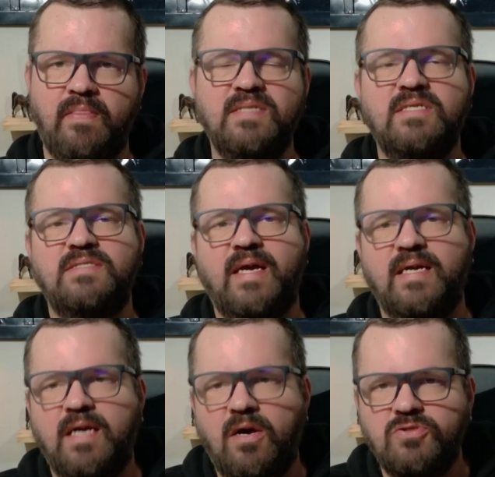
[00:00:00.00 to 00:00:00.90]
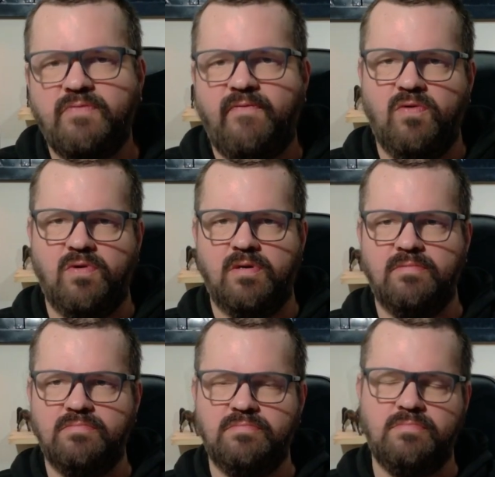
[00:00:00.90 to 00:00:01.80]
This is a ghost folder.
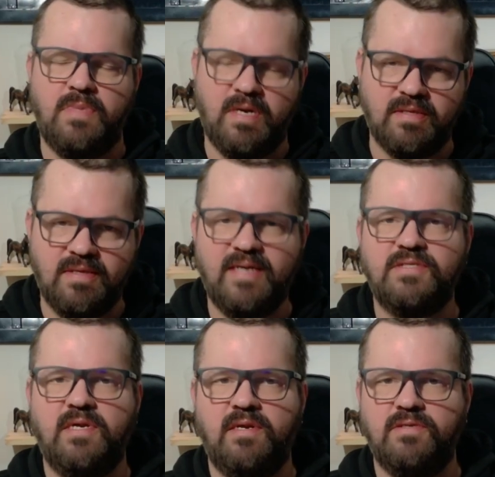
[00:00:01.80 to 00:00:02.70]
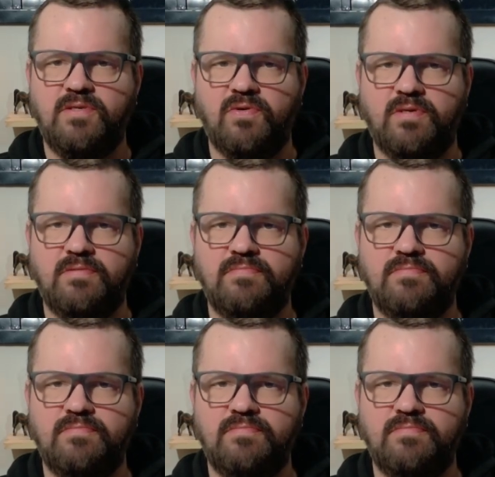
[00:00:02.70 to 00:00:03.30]
Let's get into it.